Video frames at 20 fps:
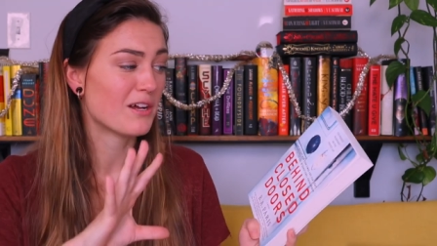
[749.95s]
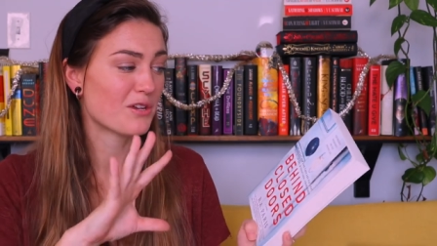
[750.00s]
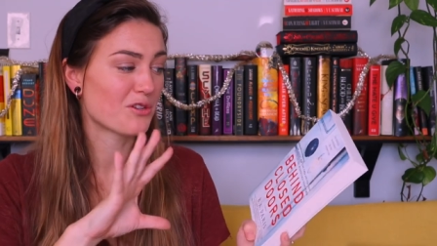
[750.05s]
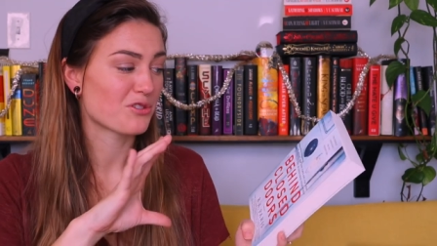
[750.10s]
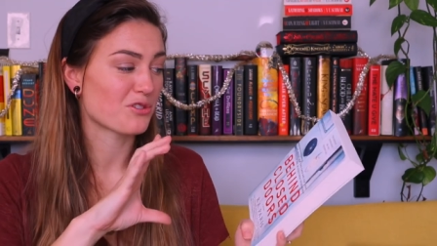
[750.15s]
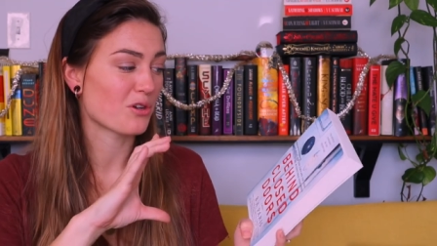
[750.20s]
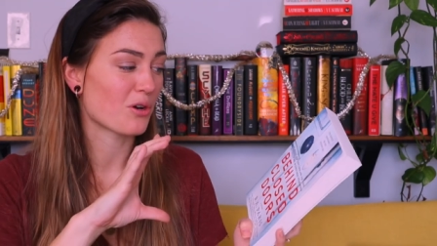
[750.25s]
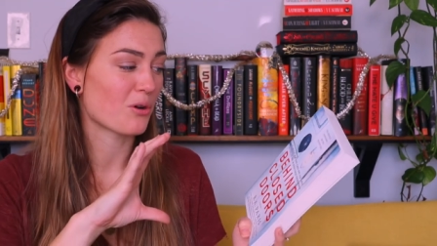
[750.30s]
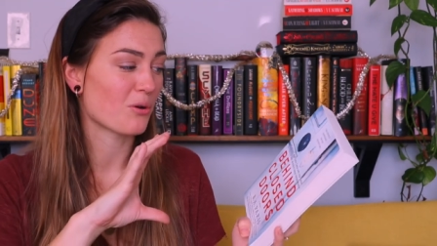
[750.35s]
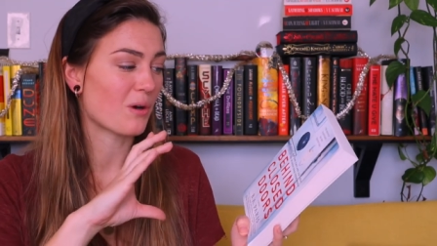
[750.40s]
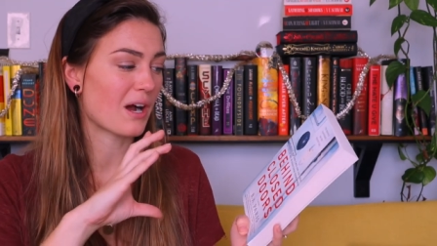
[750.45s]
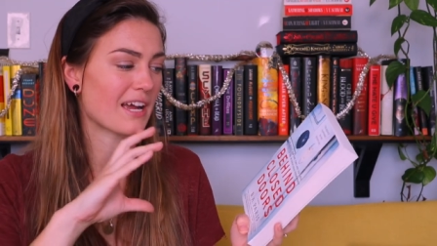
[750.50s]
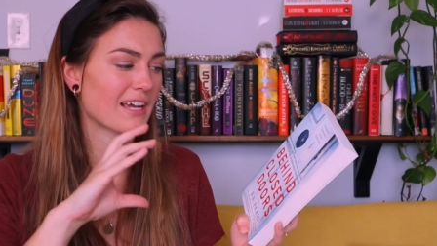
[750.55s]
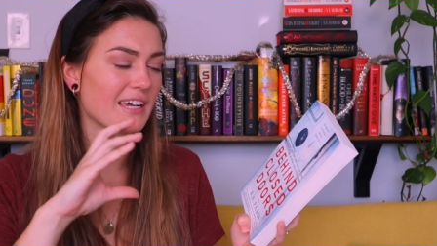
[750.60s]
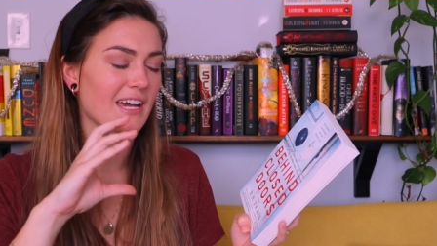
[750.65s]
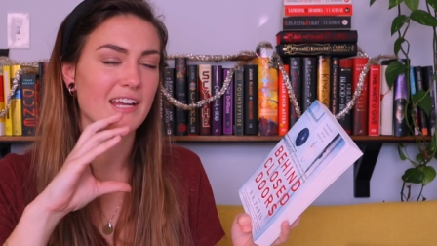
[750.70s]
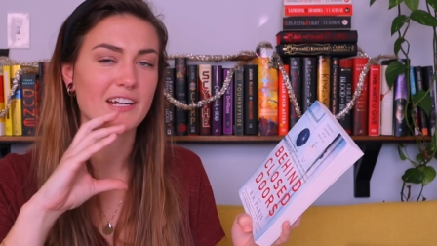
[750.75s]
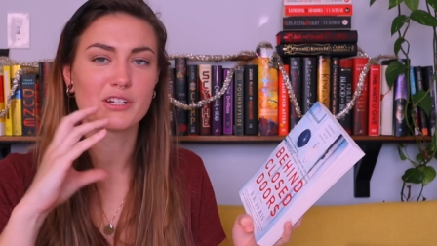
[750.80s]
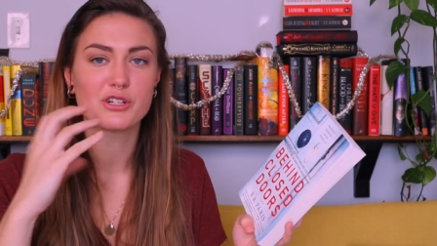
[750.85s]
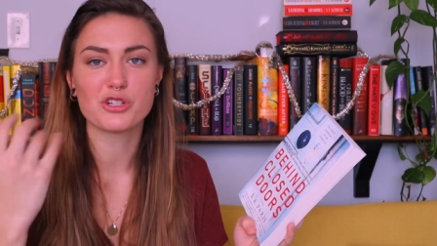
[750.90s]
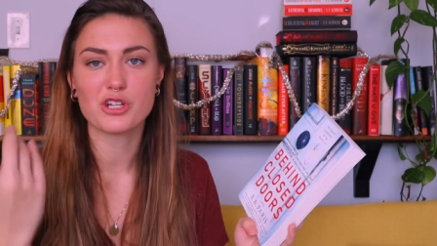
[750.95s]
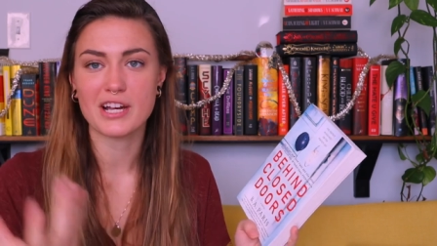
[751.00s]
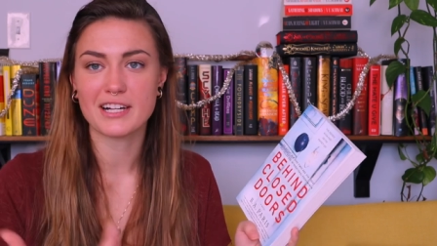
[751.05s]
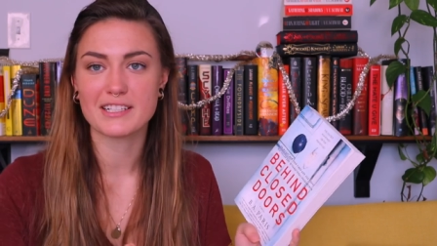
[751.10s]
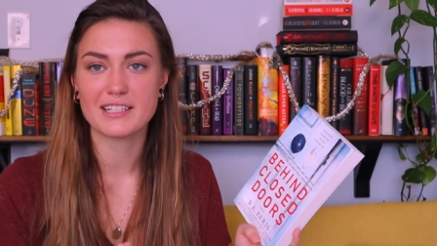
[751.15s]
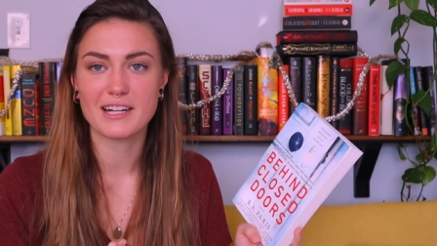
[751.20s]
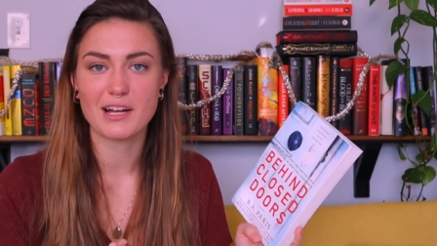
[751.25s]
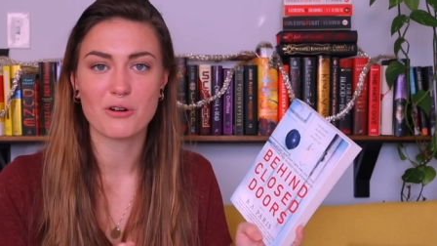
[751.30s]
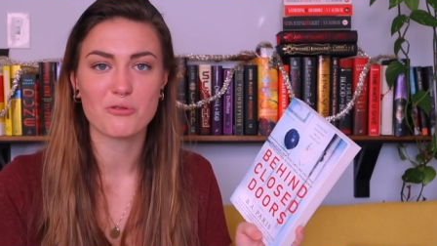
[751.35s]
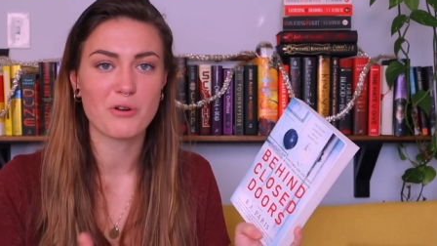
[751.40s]
so I kind of
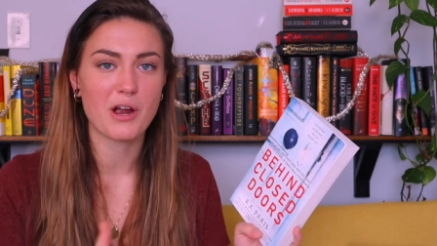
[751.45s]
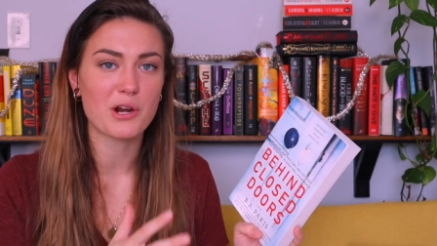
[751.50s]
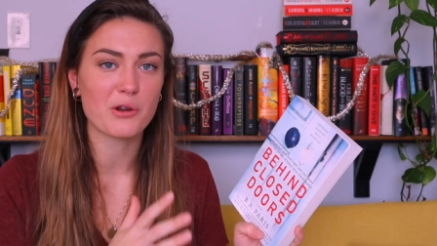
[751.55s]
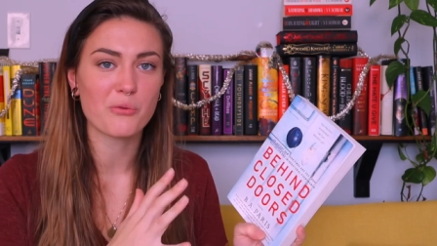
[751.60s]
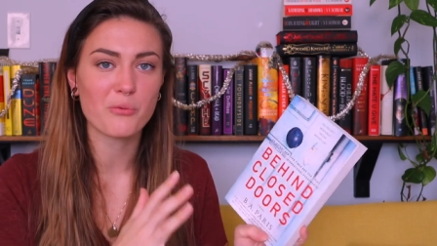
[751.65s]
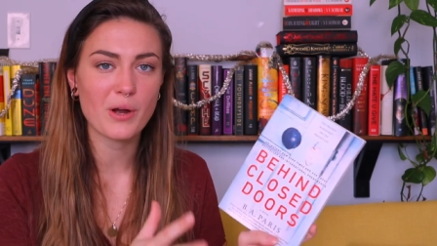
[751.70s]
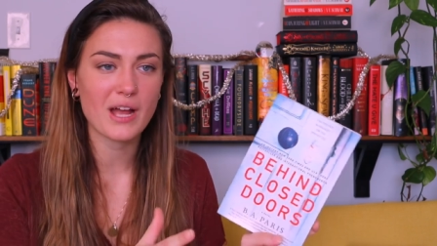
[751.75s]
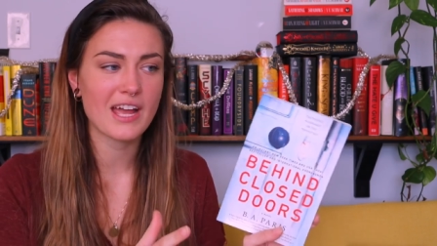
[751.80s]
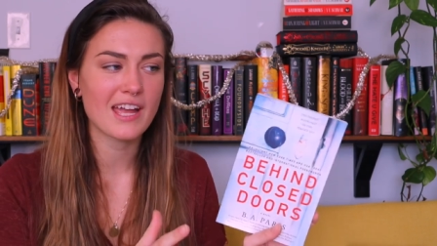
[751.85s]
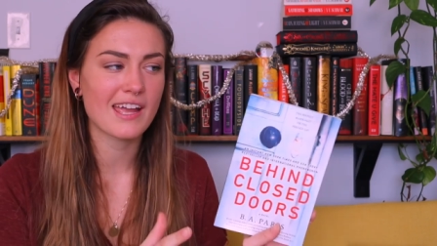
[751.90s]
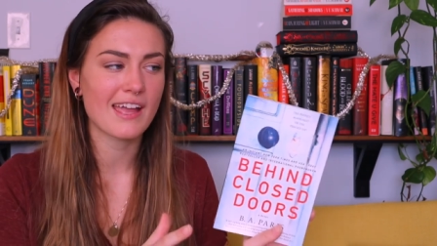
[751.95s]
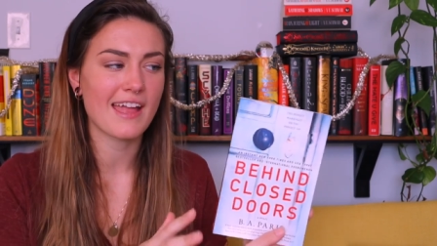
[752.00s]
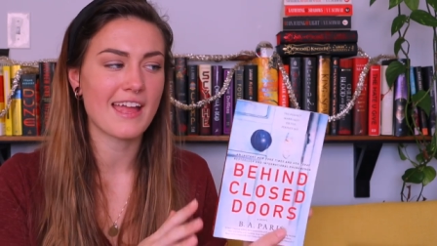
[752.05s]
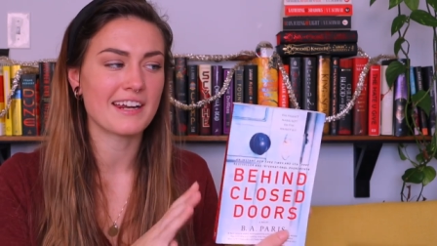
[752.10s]
checked it out right away,